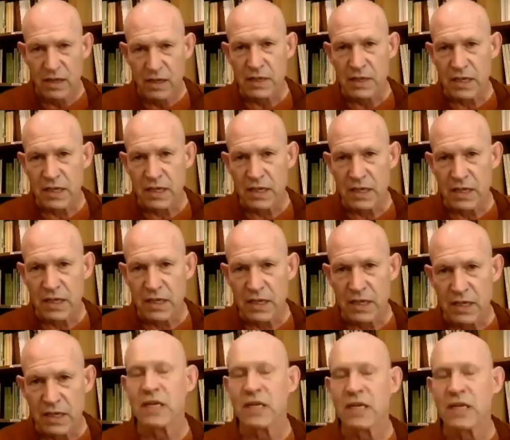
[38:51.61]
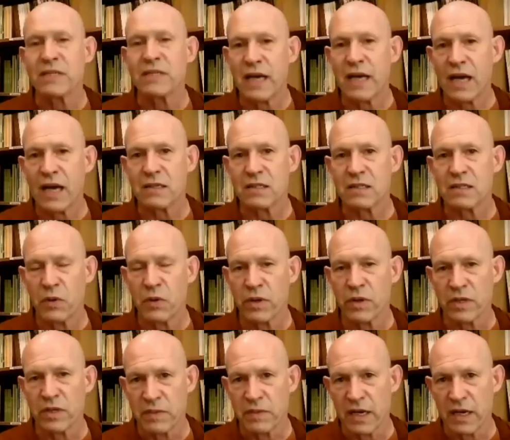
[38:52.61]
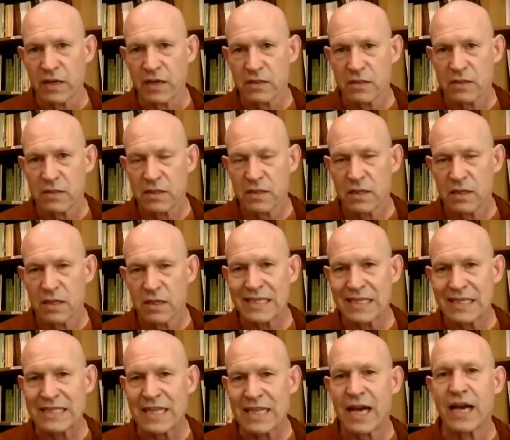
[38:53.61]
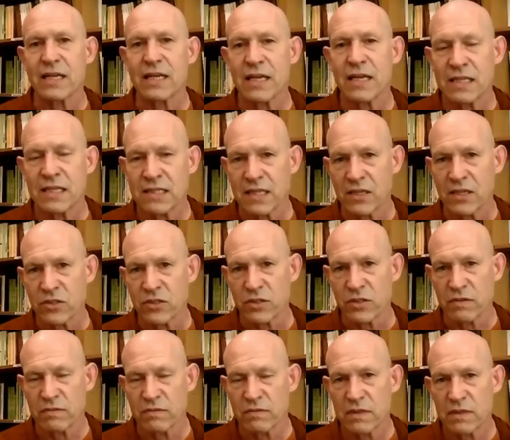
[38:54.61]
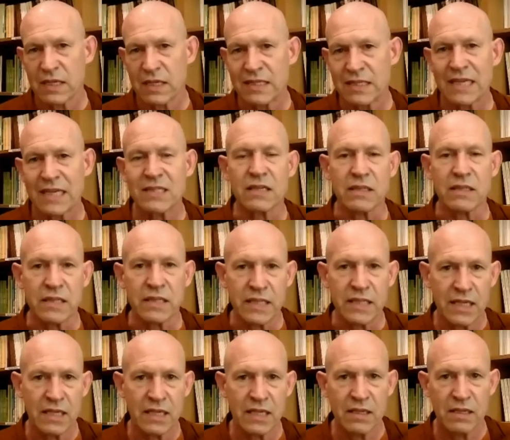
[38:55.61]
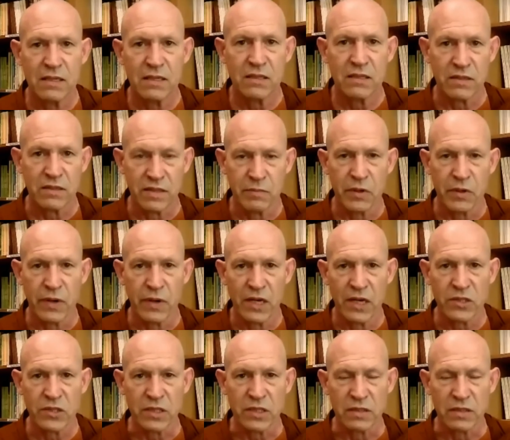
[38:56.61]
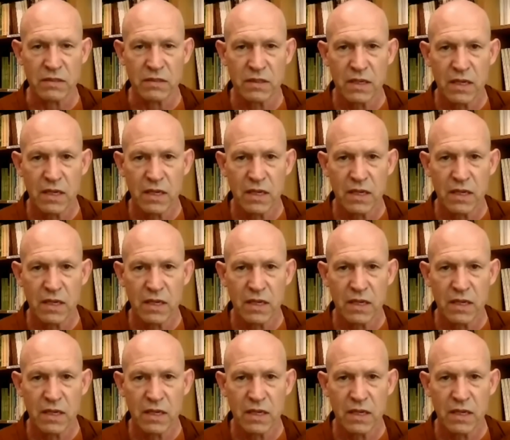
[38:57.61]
Because that which I've not spoken about is not essential. It doesn't lead to liberation.